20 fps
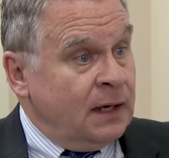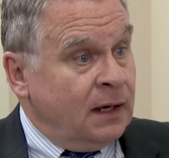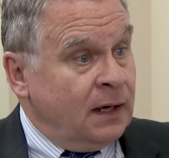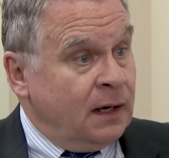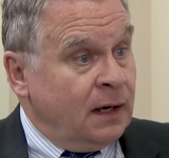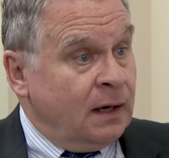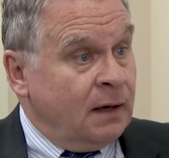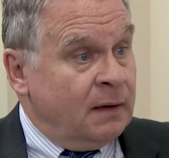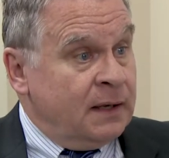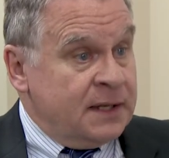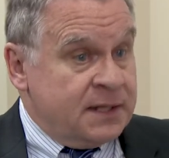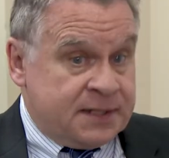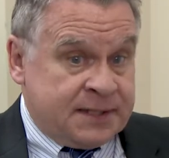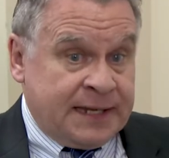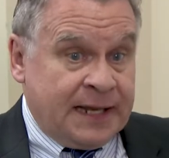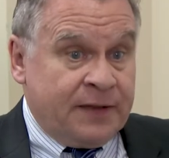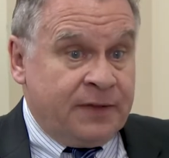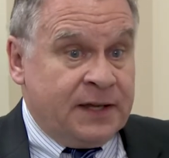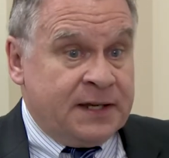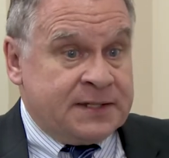Uh,
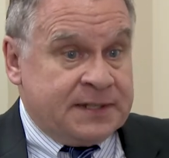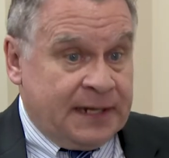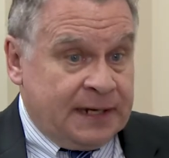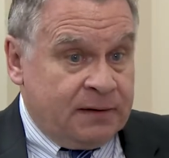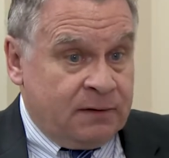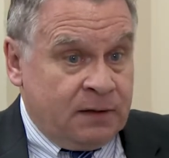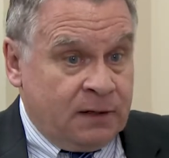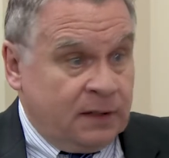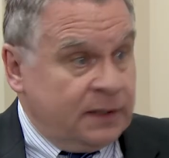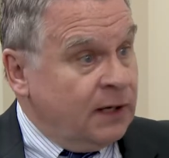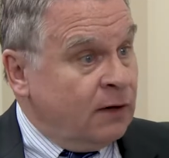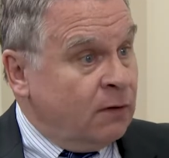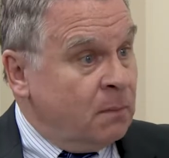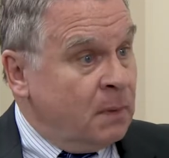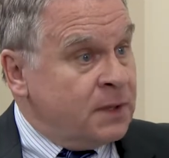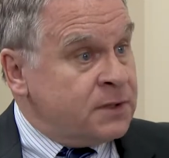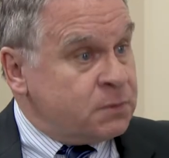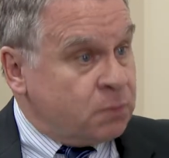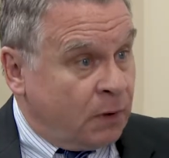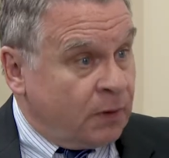instead, they say you know
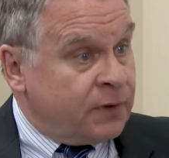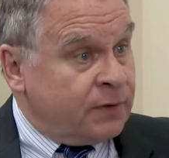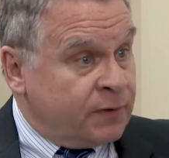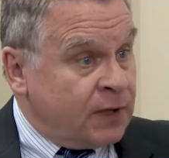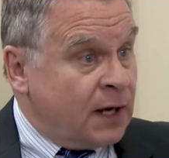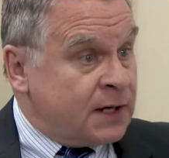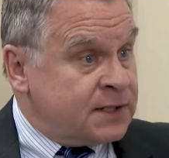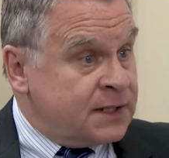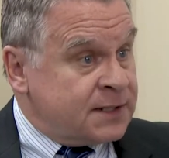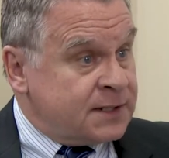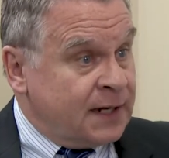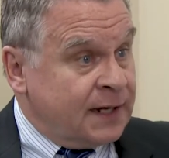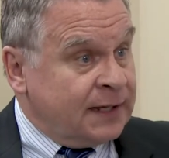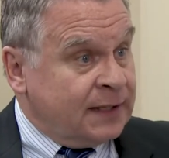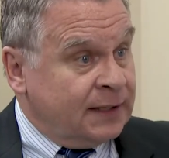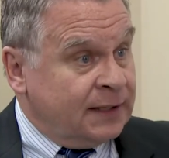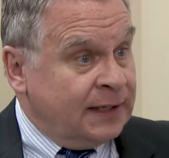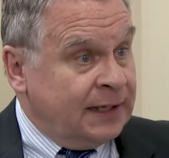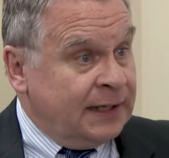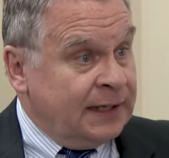months worth of
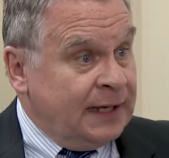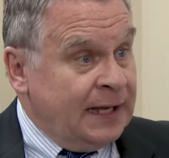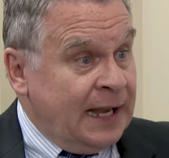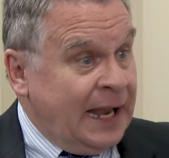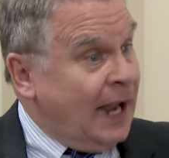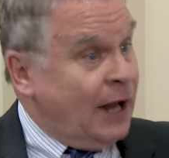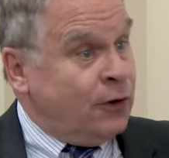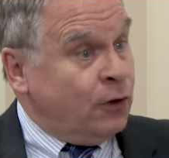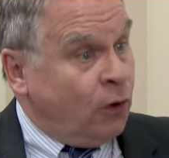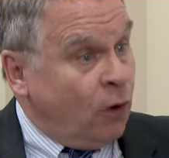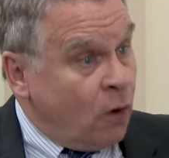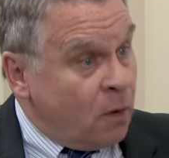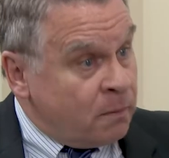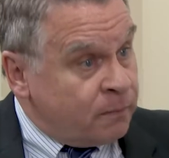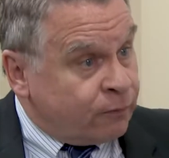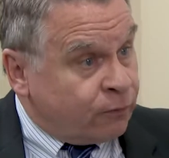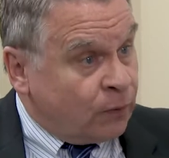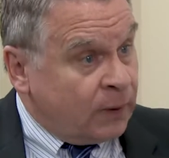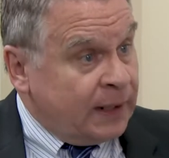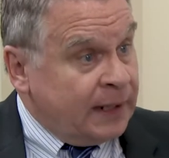doxycycline and you're home
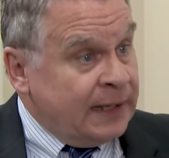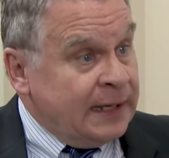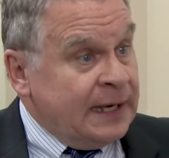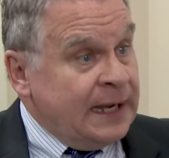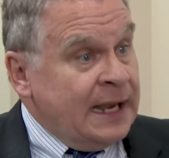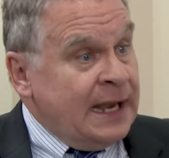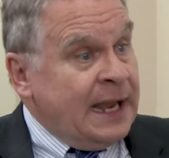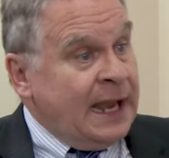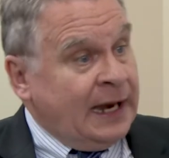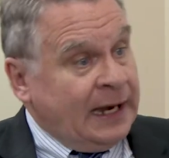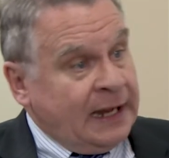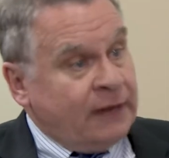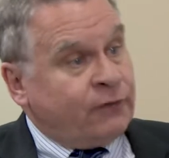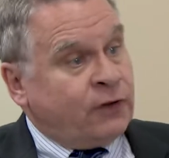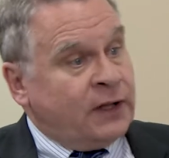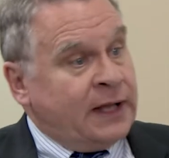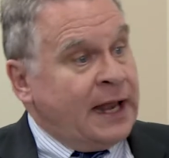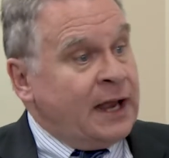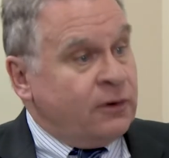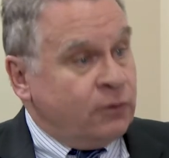free, and
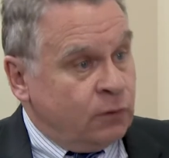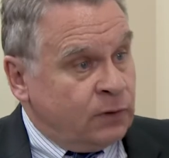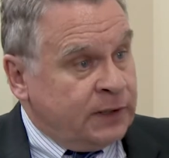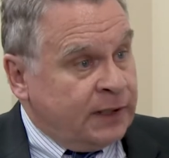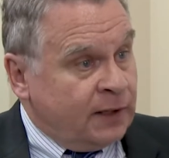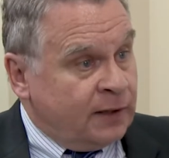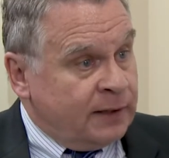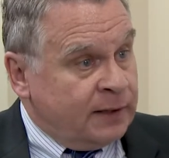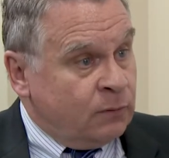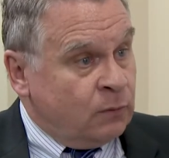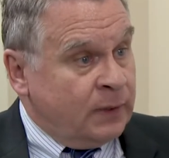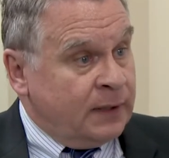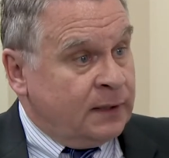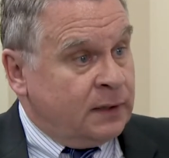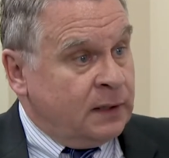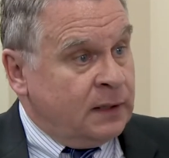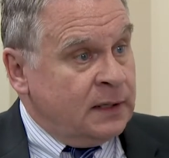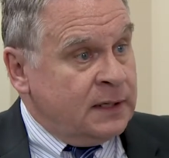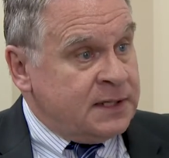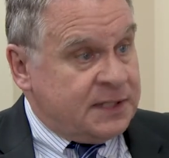after that you're dealing with
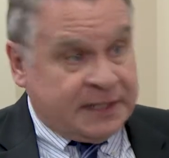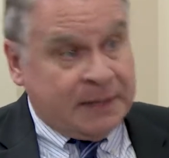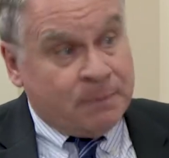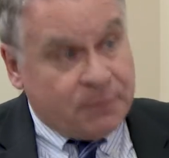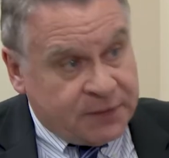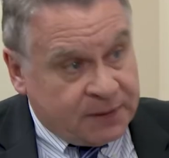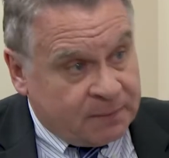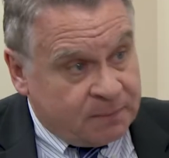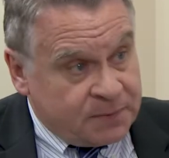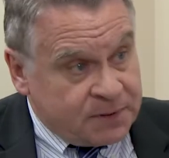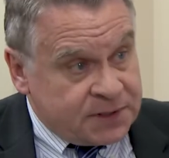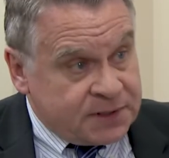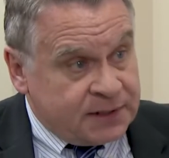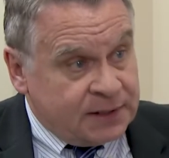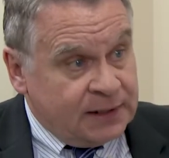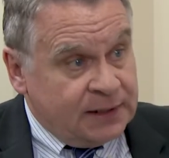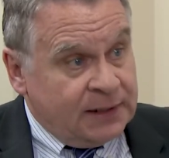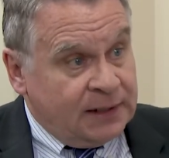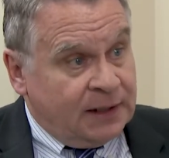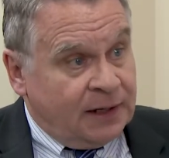symptoms
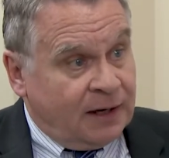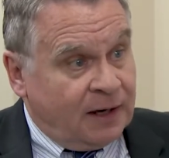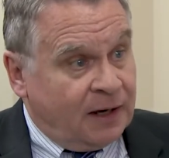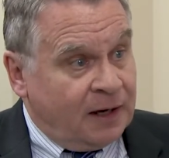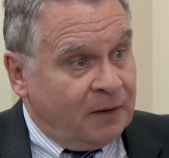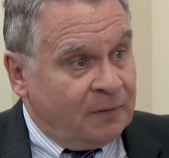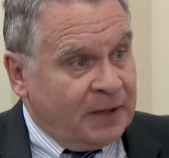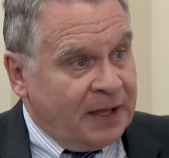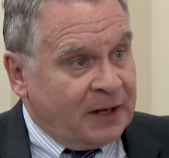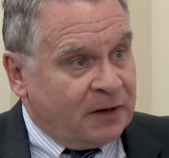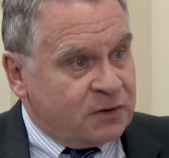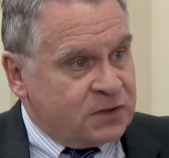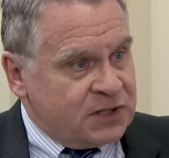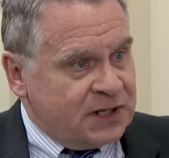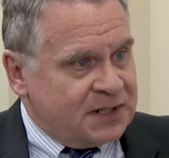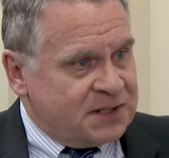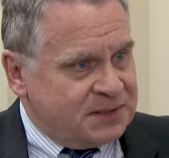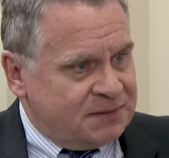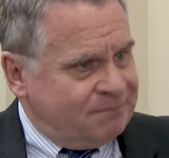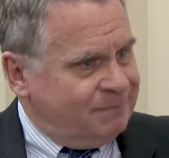uh, that are
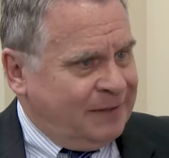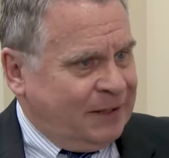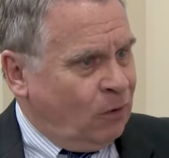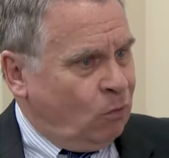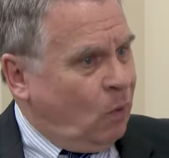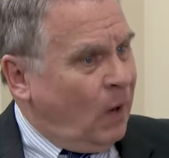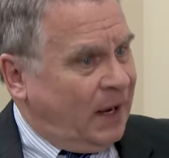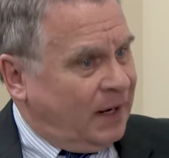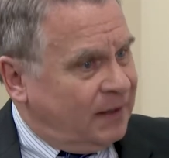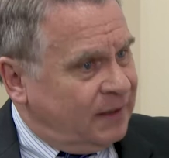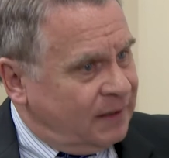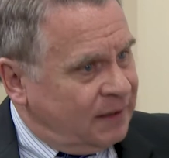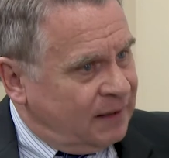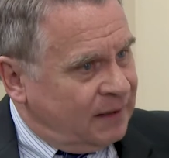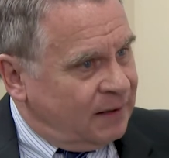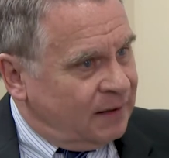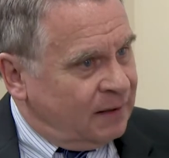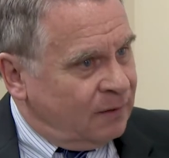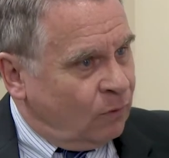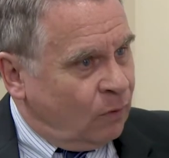just you know what,
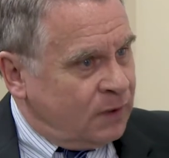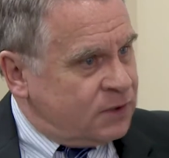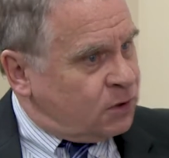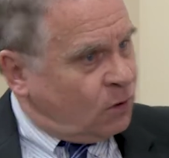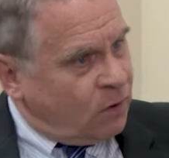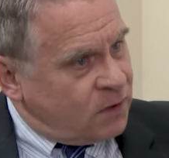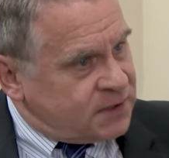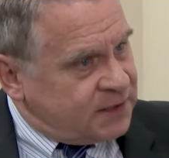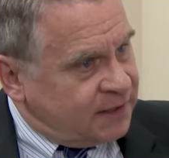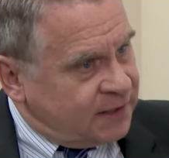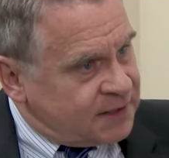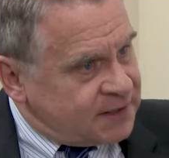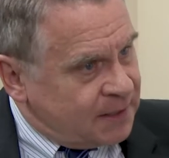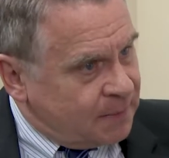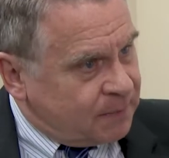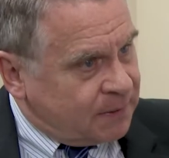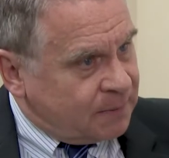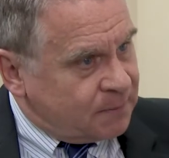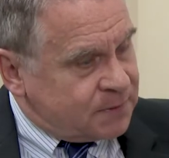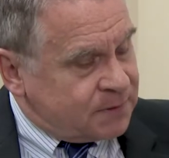what's causing the
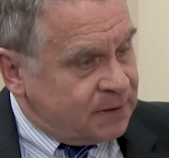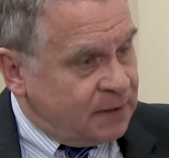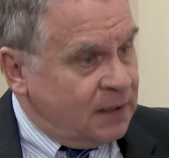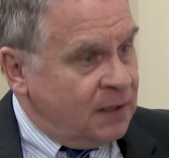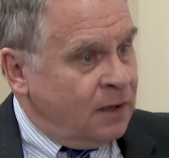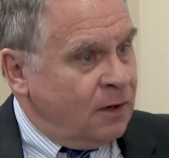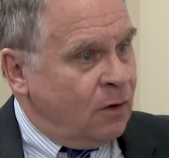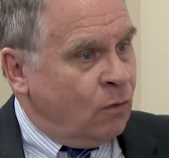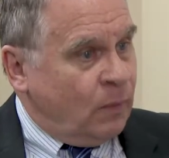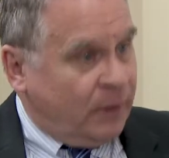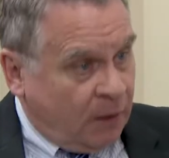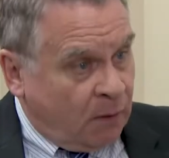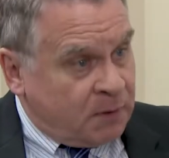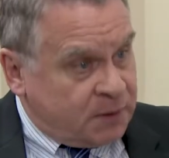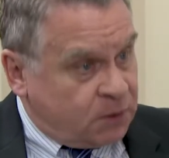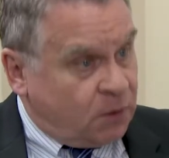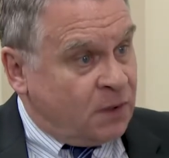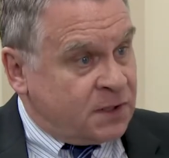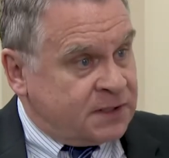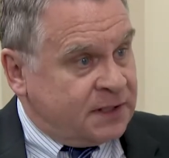symptoms? We know
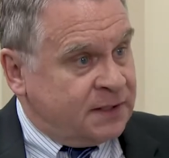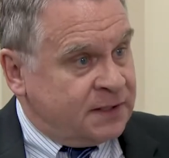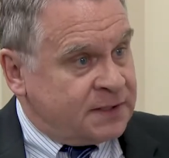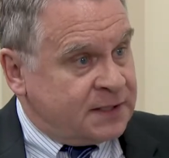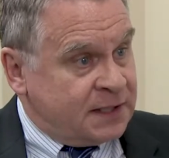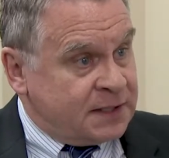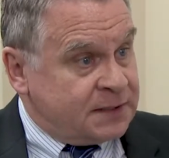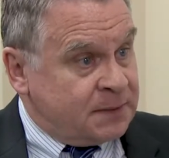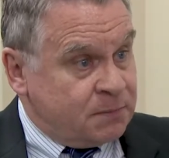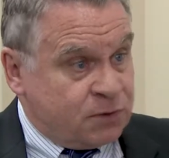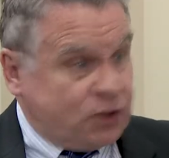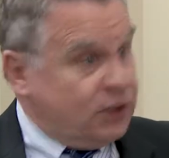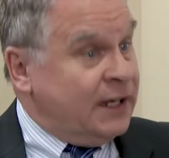what's causing the symptoms.